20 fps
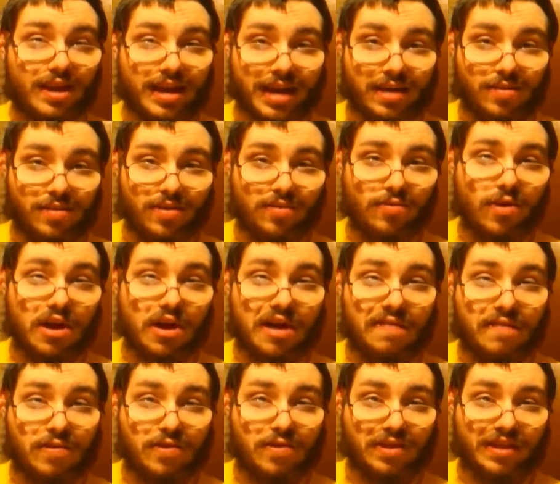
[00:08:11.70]
And there's a lot
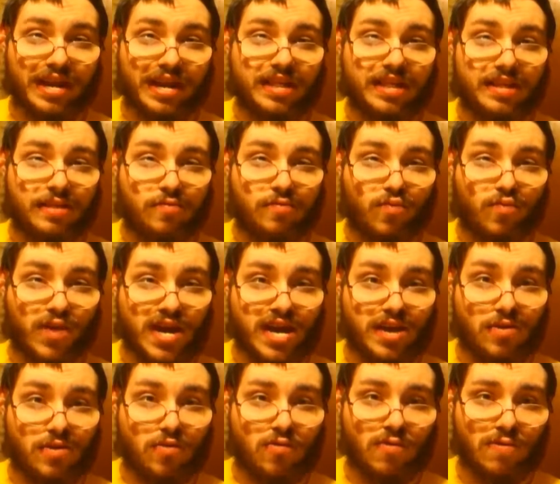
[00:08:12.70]
of other things as
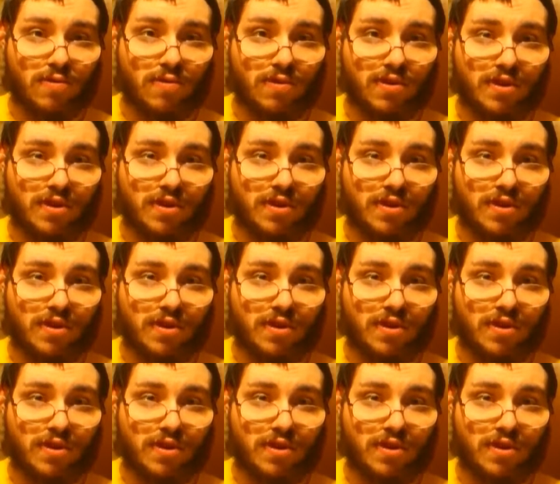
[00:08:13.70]
well.